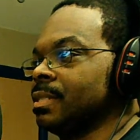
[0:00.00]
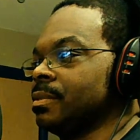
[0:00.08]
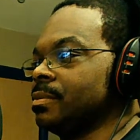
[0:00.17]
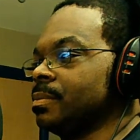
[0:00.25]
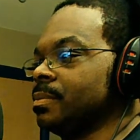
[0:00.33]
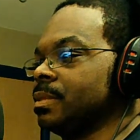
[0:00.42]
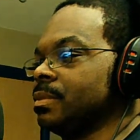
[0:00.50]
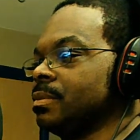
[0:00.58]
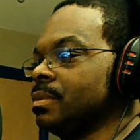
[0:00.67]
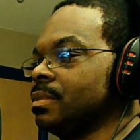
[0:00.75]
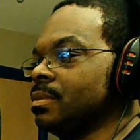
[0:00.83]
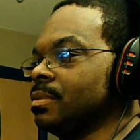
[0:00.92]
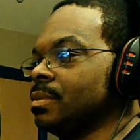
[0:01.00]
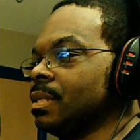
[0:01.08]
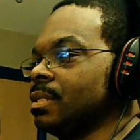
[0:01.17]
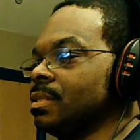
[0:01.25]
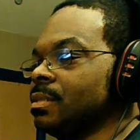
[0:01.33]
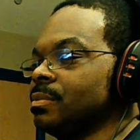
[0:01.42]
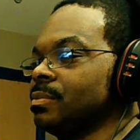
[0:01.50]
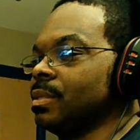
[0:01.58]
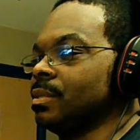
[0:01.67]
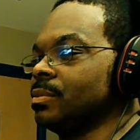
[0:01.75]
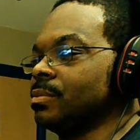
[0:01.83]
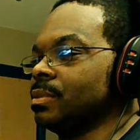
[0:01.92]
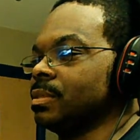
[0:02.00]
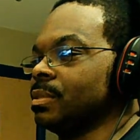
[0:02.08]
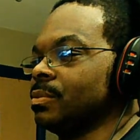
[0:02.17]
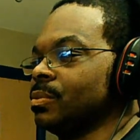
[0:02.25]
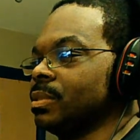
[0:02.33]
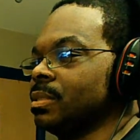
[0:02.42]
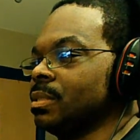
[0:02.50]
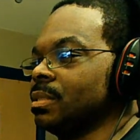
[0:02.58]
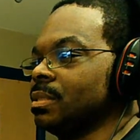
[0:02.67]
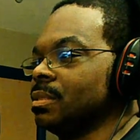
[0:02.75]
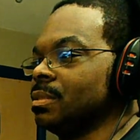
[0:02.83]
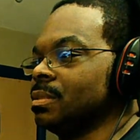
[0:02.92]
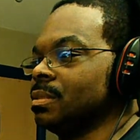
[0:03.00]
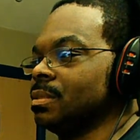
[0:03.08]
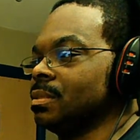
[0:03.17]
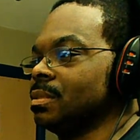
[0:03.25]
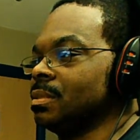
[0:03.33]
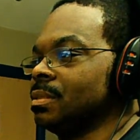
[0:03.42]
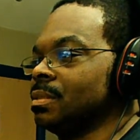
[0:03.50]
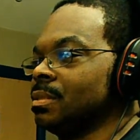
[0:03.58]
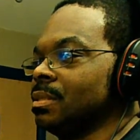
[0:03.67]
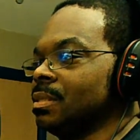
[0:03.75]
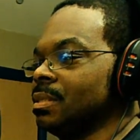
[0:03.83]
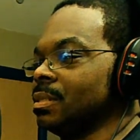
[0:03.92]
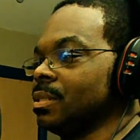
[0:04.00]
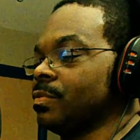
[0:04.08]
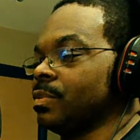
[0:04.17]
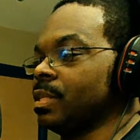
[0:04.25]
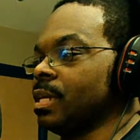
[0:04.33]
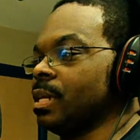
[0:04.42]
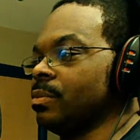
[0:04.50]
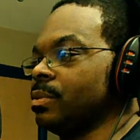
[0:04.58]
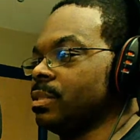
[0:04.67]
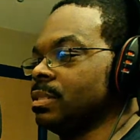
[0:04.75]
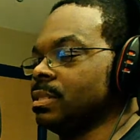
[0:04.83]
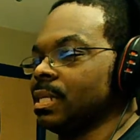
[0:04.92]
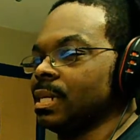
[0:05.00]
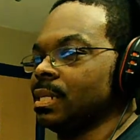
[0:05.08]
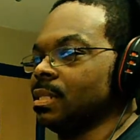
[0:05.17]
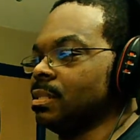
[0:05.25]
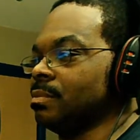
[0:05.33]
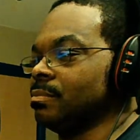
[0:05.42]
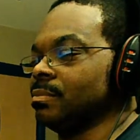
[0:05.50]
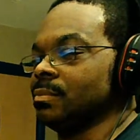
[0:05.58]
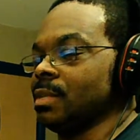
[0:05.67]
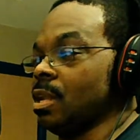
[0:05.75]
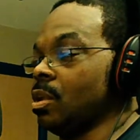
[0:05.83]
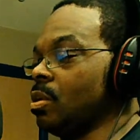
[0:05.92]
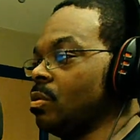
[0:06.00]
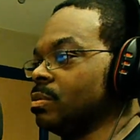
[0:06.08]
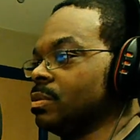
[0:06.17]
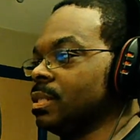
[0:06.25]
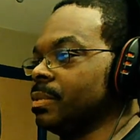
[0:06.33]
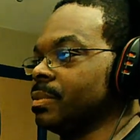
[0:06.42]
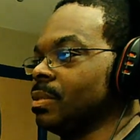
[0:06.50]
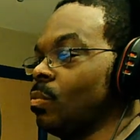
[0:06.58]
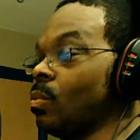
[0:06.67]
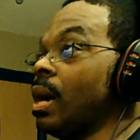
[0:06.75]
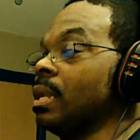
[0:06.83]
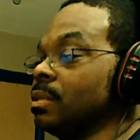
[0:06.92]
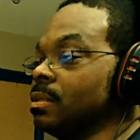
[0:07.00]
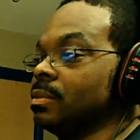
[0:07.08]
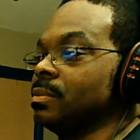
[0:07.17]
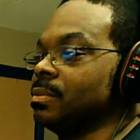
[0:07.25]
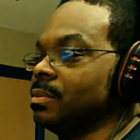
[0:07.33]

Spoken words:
Damn, Splinter died too. I don't think I read that. As I forgot, I read this like a while ago.